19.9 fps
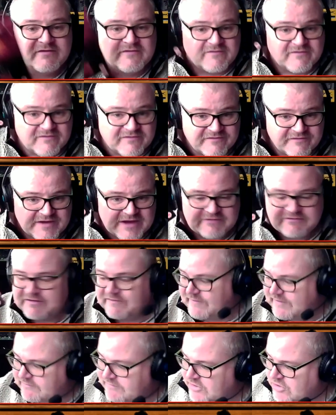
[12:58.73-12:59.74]
Very,
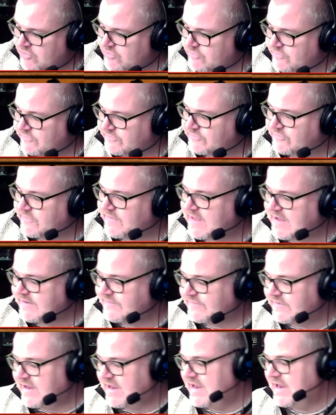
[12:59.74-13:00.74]
very good. So that
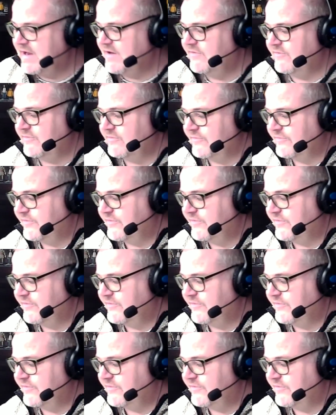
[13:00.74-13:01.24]
is Angel,